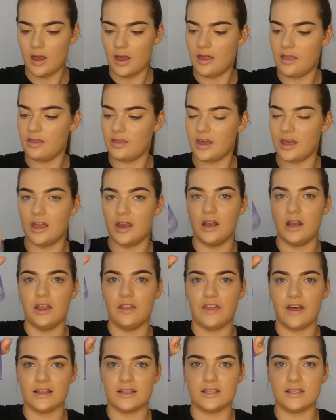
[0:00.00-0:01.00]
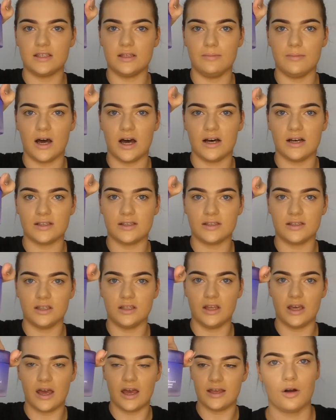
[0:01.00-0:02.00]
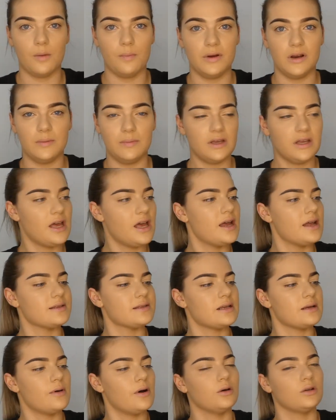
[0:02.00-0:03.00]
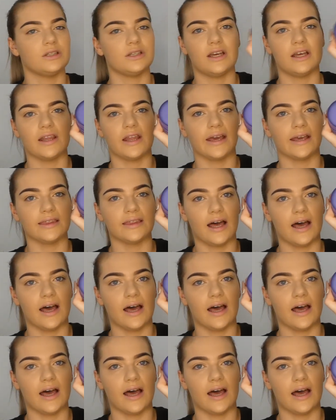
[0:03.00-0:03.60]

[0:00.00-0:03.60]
And then that's the mask there. I've got pretty big hands and I'm holding it like